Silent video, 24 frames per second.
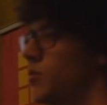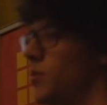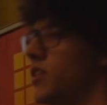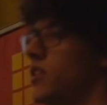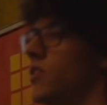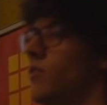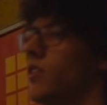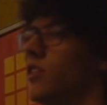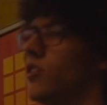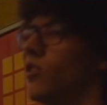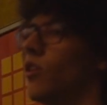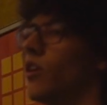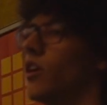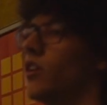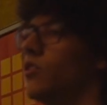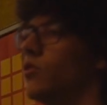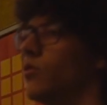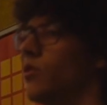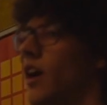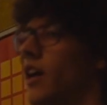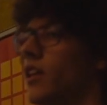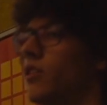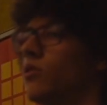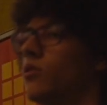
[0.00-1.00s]
specific token
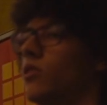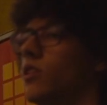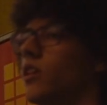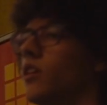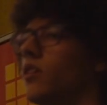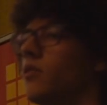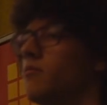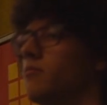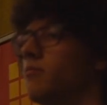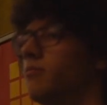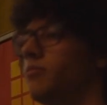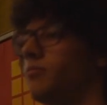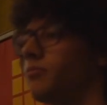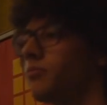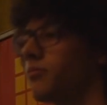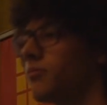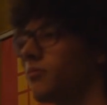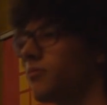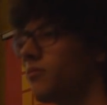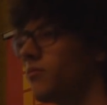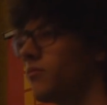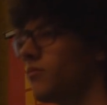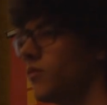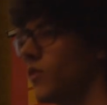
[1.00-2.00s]
to get to
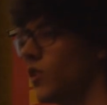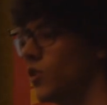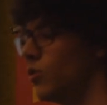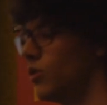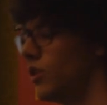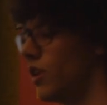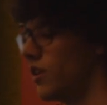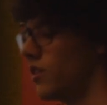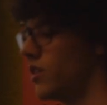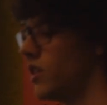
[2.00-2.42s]
the